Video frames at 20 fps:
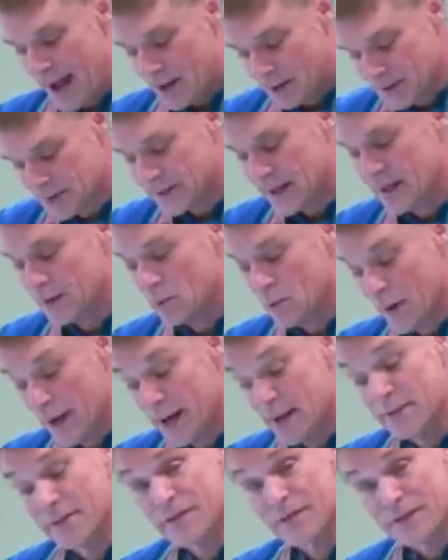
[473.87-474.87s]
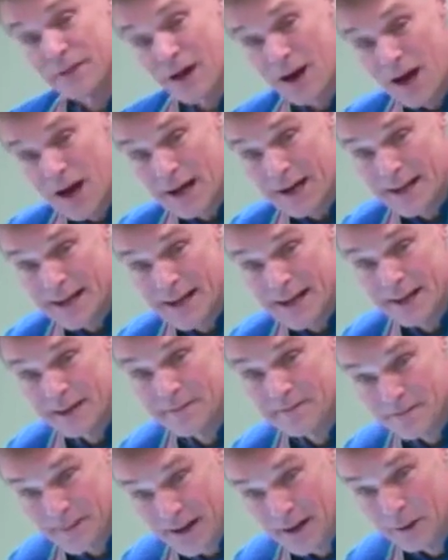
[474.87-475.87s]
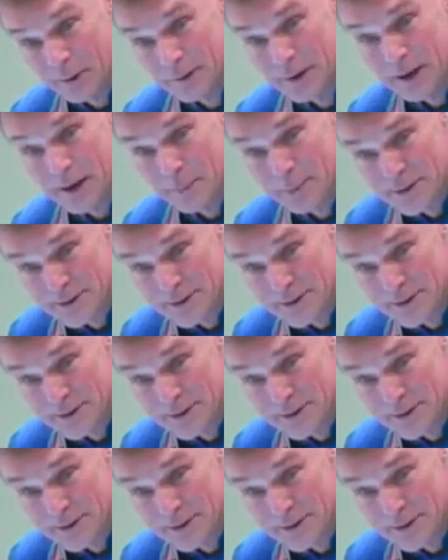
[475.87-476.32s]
house, and Wayne thought he had found a